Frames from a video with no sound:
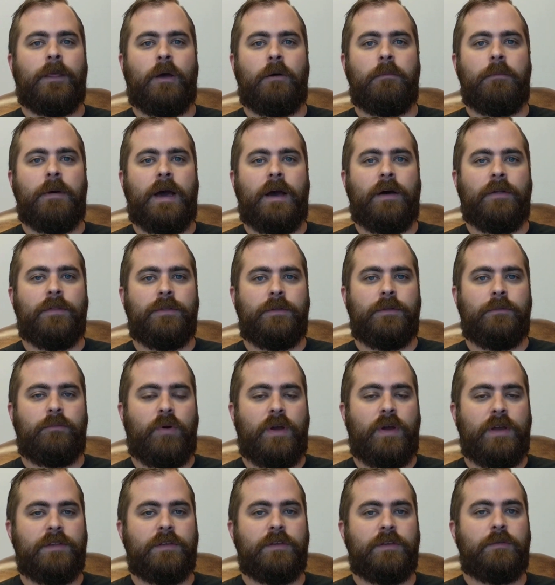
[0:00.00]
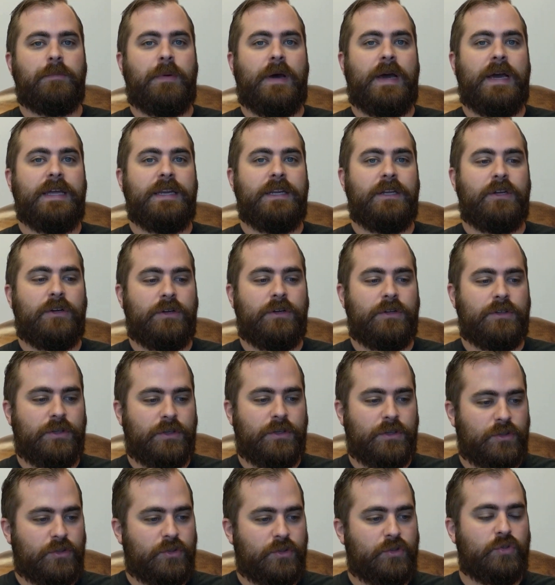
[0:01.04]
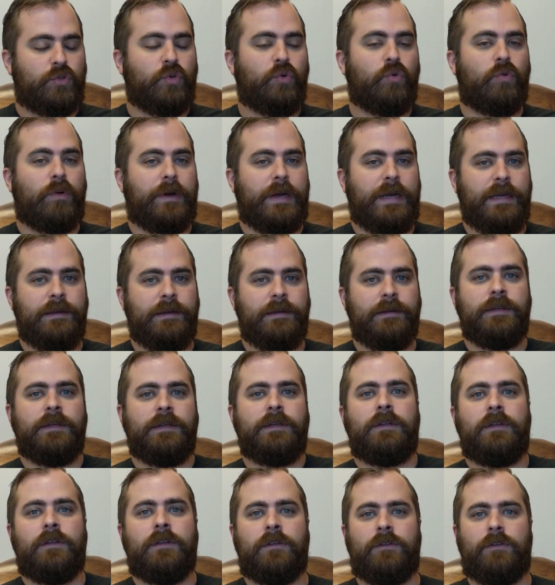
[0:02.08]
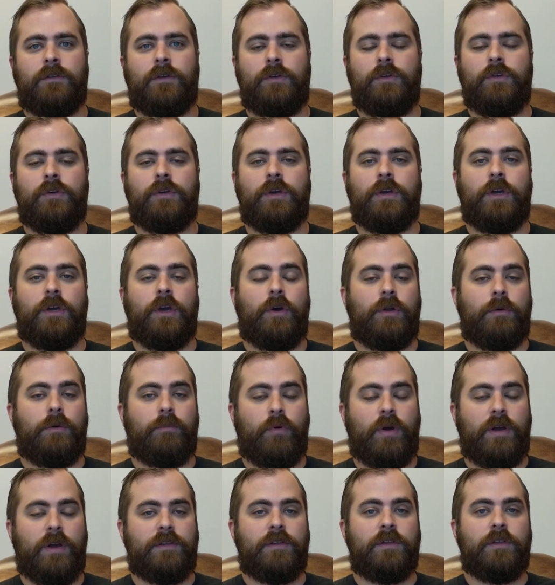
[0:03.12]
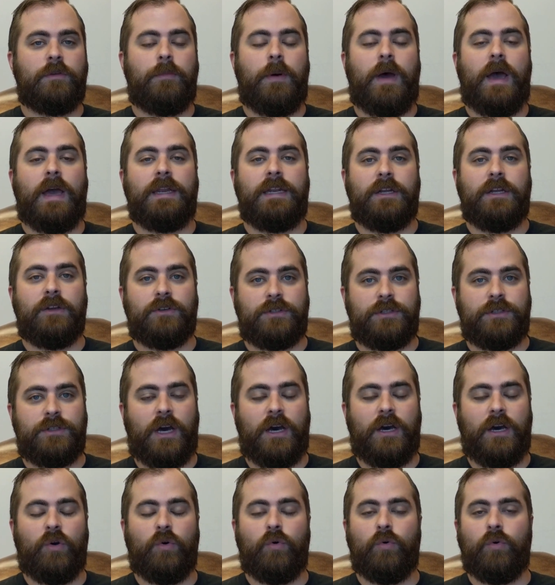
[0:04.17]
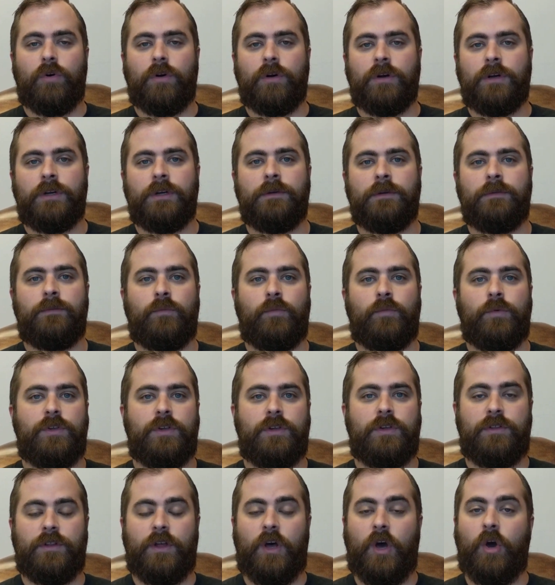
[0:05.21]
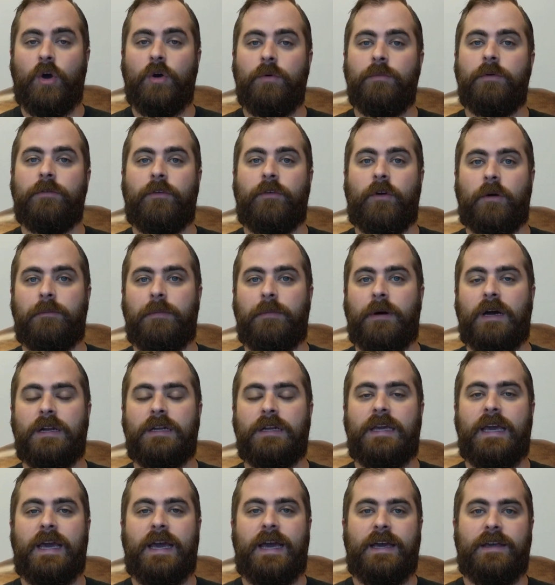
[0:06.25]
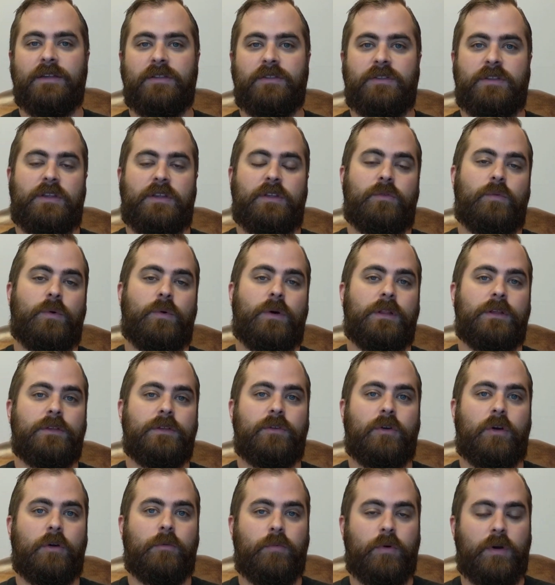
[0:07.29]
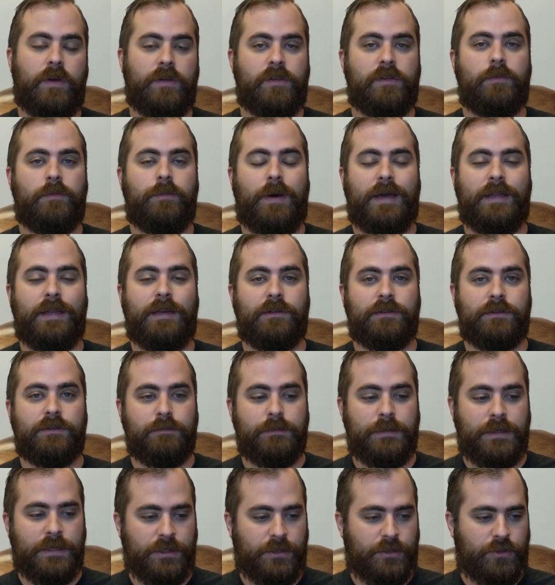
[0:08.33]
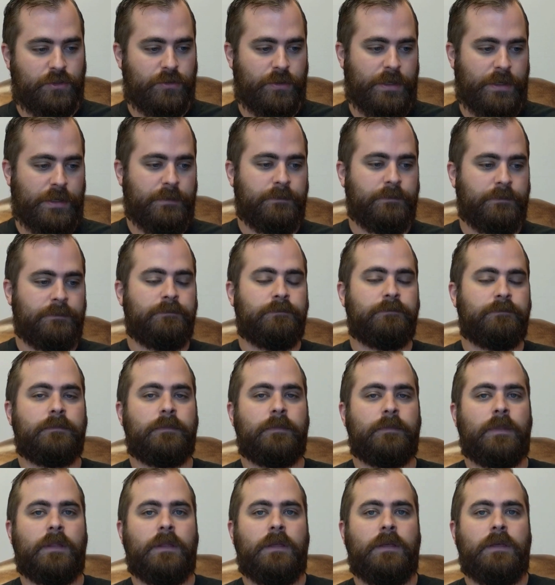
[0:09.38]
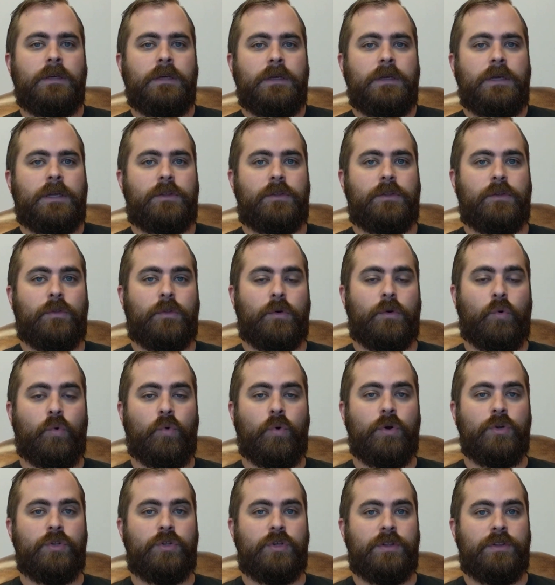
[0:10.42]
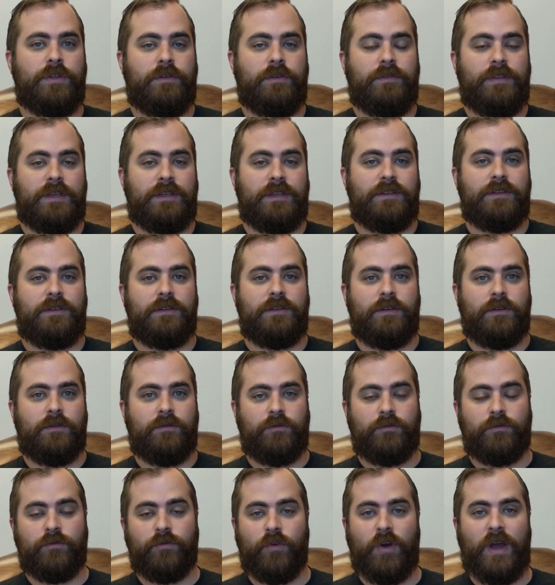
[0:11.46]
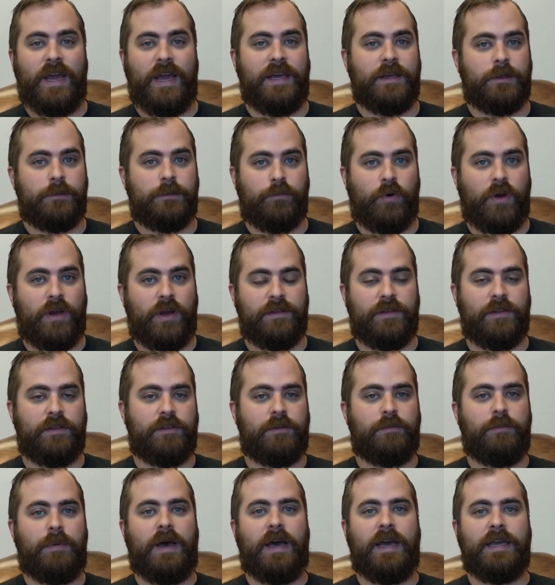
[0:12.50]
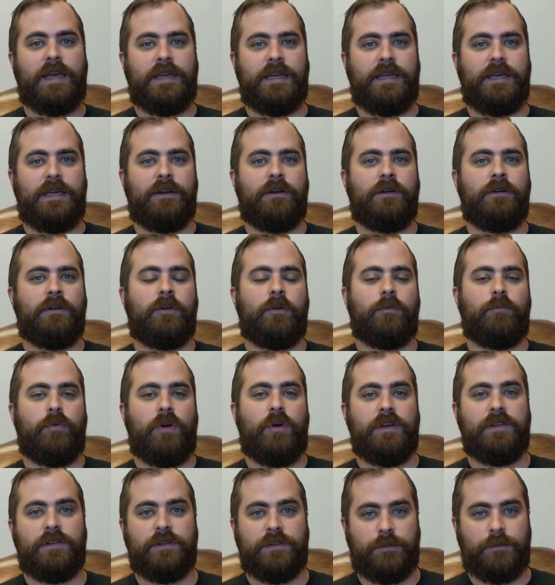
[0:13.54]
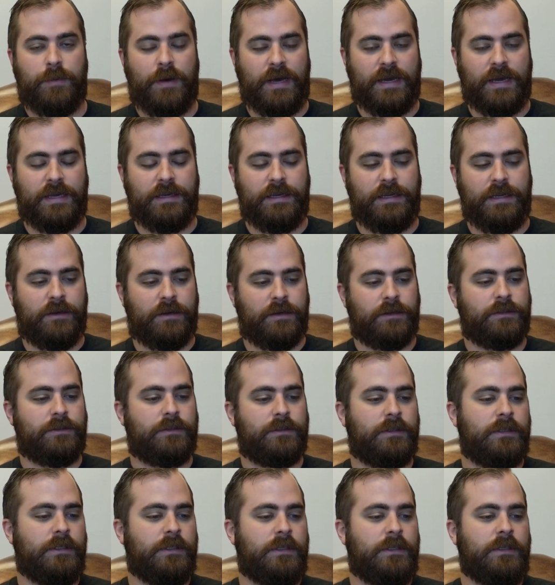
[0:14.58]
about the Presence Pioneers story. So you can go to presencepioneers.org, which is the home of our podcast, as well as our Presence Pioneers ministry. So the origins of this phrase, Presence Pioneer or Presence Pioneers,